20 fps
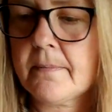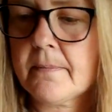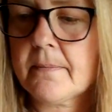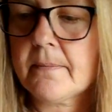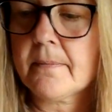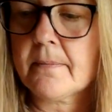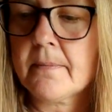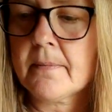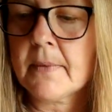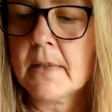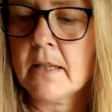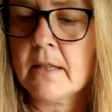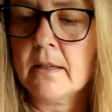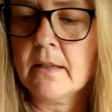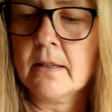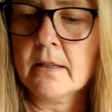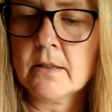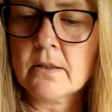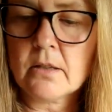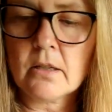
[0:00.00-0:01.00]
So
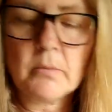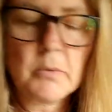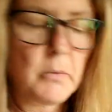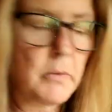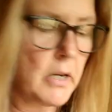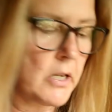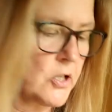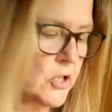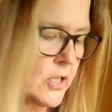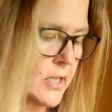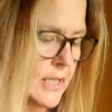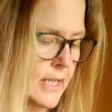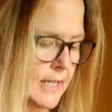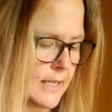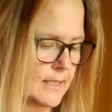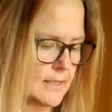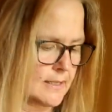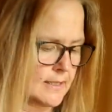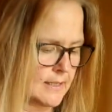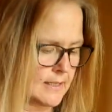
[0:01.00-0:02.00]
I'll be washing
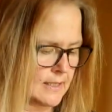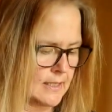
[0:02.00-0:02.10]
that,